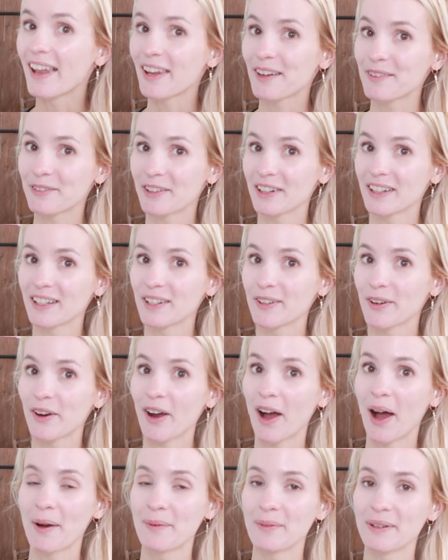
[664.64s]
I love reading your
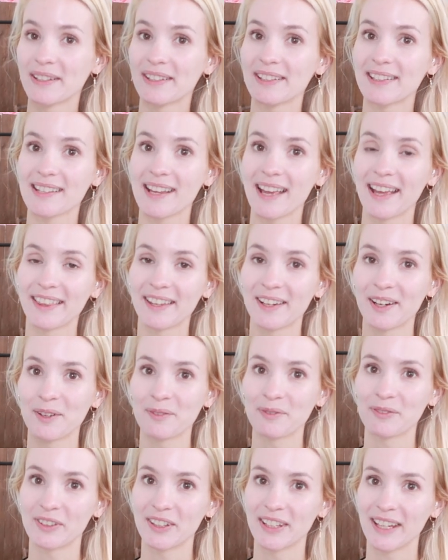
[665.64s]
comments and then
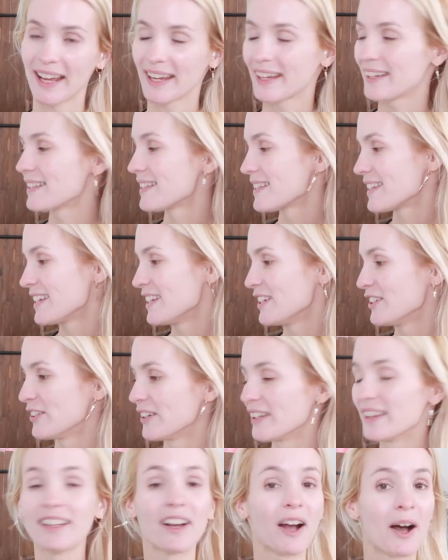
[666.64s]
hopefully I can see you
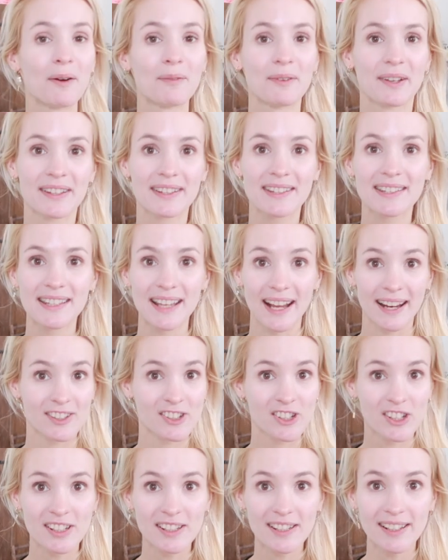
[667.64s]
in the comments
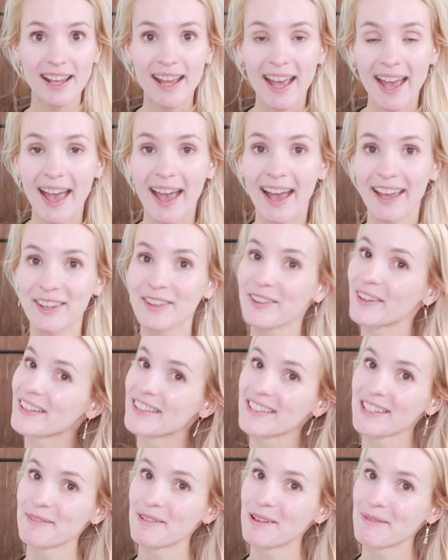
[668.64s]
section and you can
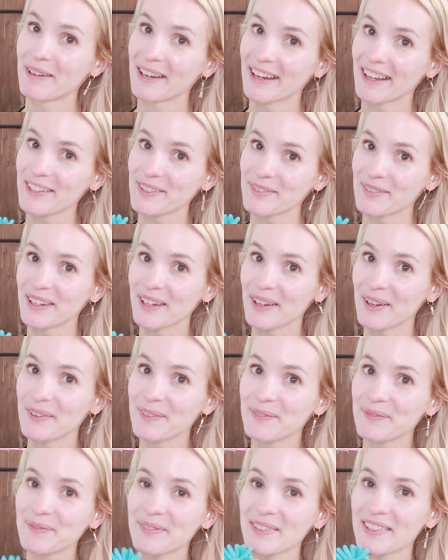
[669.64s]
see me in my next
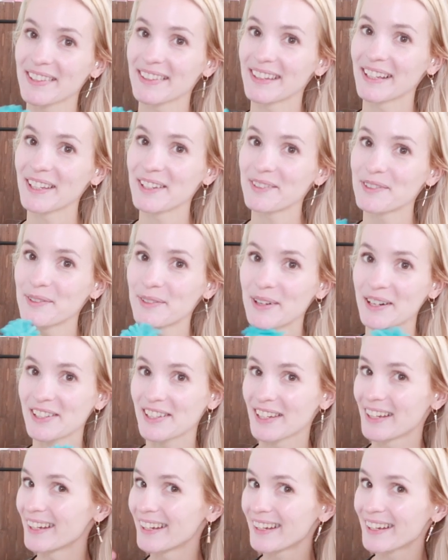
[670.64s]
video. So thank you for
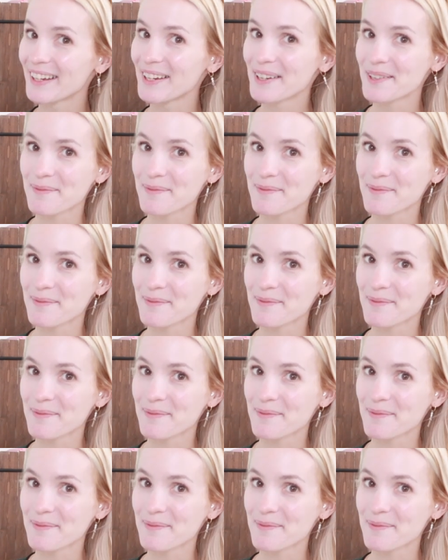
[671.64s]
watching.